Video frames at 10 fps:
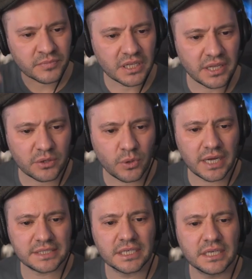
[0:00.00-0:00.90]

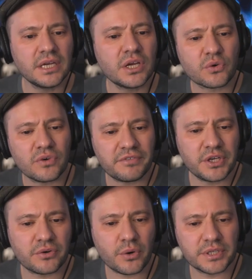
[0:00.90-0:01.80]
Likewise,
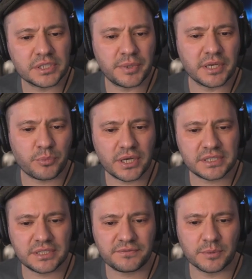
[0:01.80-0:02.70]
revenue growth has been
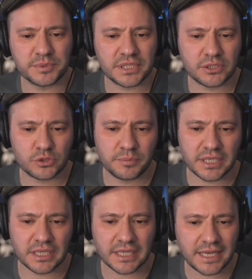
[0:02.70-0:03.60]
impressive from 600
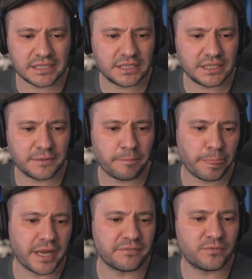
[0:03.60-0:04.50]
million last year
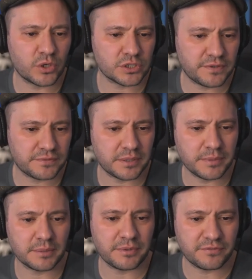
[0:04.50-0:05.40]
and 450
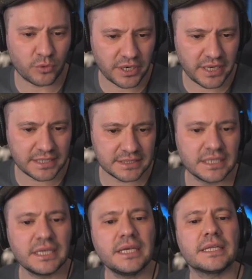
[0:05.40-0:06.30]
million beforehand.
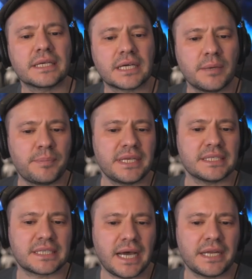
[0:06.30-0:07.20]
The company
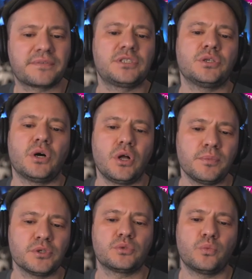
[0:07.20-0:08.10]
has guided to
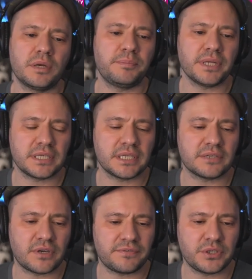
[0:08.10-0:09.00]
almost 1 billion
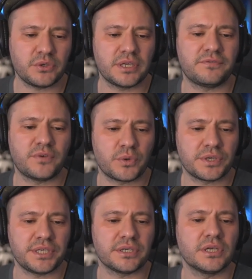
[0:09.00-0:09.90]
of revenue in
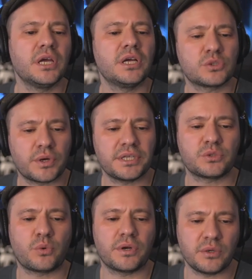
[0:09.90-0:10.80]
forward year
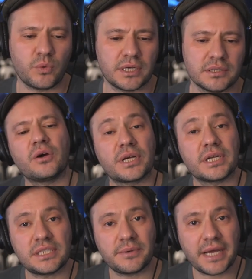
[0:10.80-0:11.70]
2021. We're going
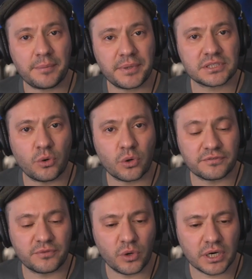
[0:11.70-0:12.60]
to see what happens
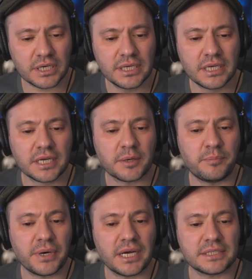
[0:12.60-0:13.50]
Q4,
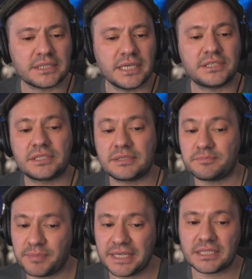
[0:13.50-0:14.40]
but it
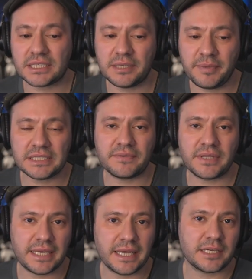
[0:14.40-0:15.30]
basically means if
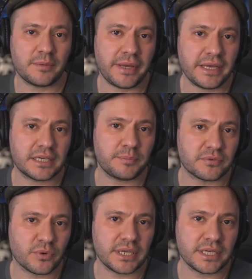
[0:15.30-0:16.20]
they get their bank up
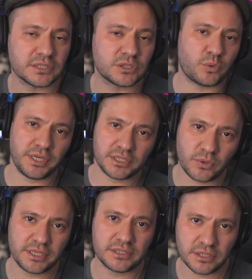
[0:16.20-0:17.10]
and running in
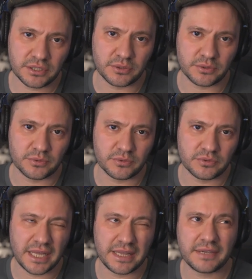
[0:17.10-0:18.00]
2022,
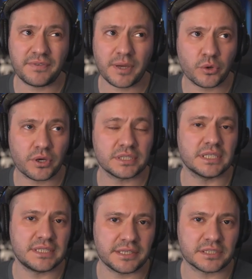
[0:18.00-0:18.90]
I think February is the
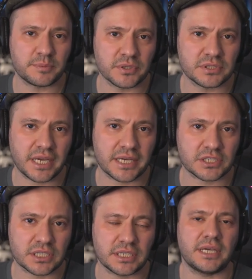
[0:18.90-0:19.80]
day they're supposed to
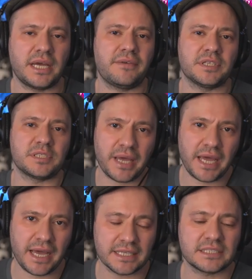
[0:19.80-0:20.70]
actually have this
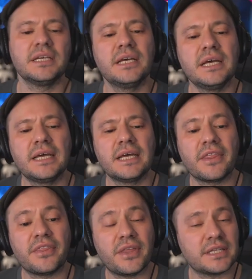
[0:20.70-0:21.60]
pass,
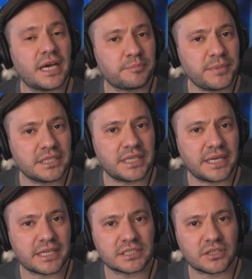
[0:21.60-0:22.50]
then that means
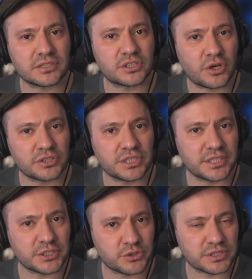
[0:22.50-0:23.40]
they can start charging
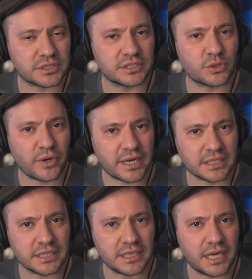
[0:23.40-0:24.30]
interest
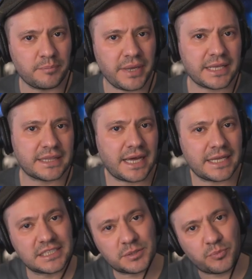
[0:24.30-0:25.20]
directly and make
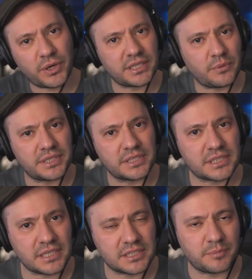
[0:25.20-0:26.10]
that spread that we
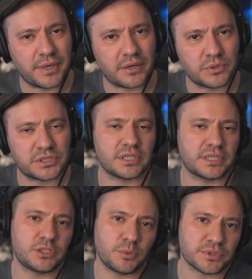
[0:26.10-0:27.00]
discussed about, which is
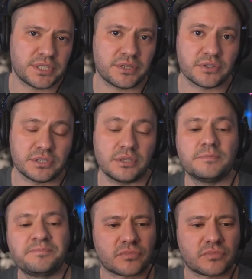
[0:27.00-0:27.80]
like 2% or so.